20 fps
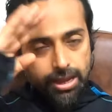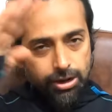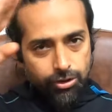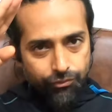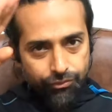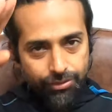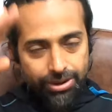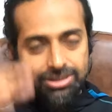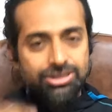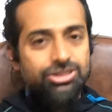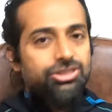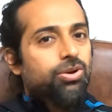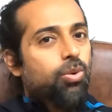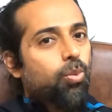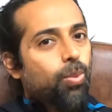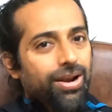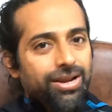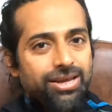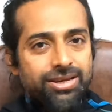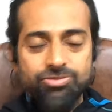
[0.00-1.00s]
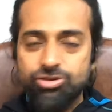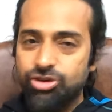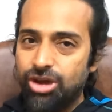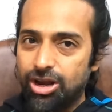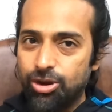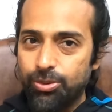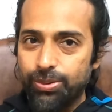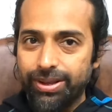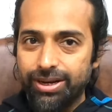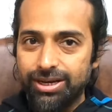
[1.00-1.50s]
Hello friends, welcome to
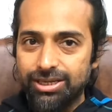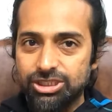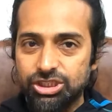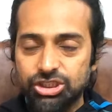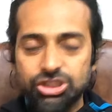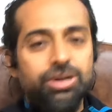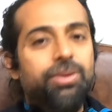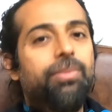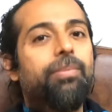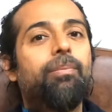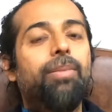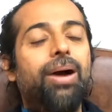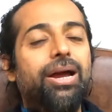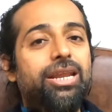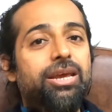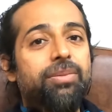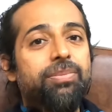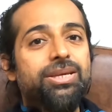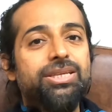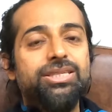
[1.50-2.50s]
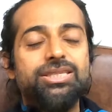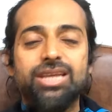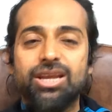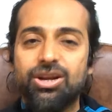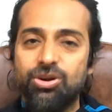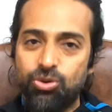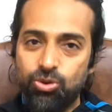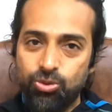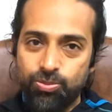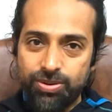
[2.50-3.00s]
Hello English. My name is
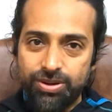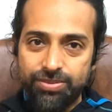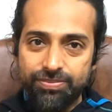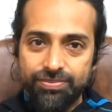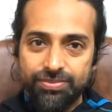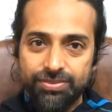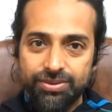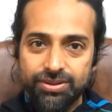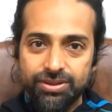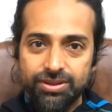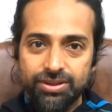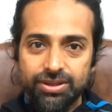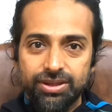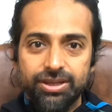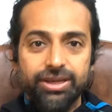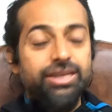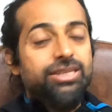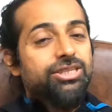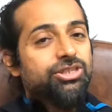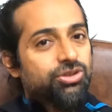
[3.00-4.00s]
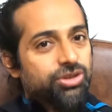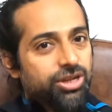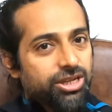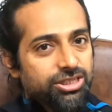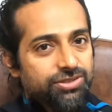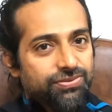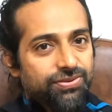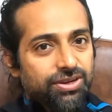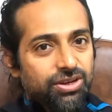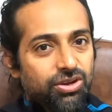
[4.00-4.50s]
Rupam. In
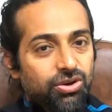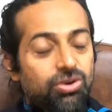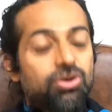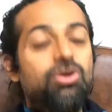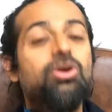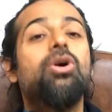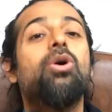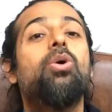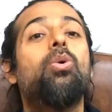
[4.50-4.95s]
today's video,